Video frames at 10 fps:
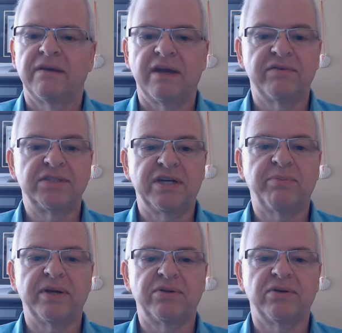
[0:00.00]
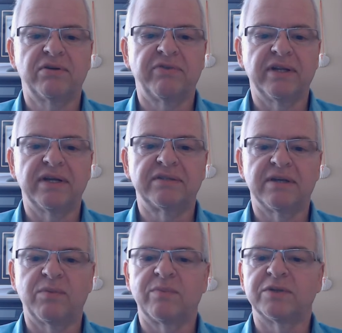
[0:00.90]
Every step I took felt like
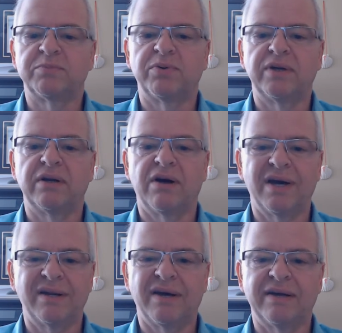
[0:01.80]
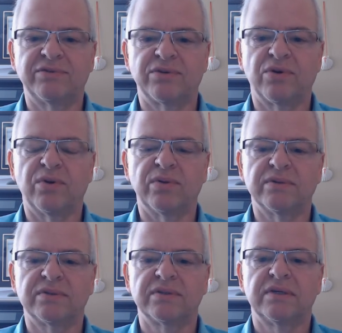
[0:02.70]
someone was putting hot knives or
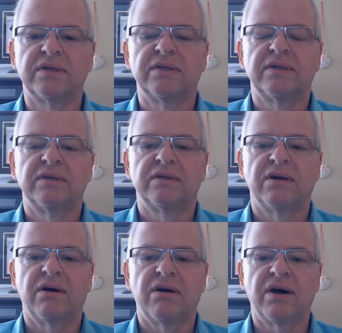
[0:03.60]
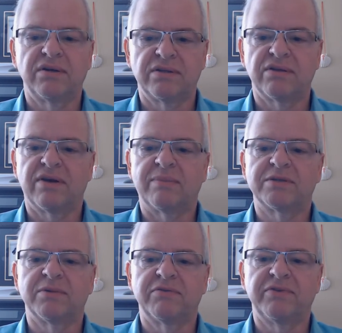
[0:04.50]
coals onto the tops of
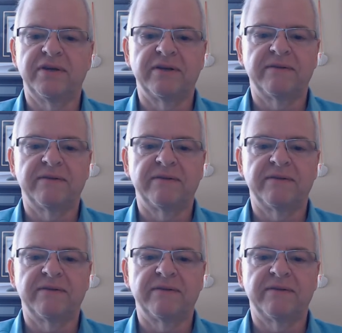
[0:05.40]
my feet.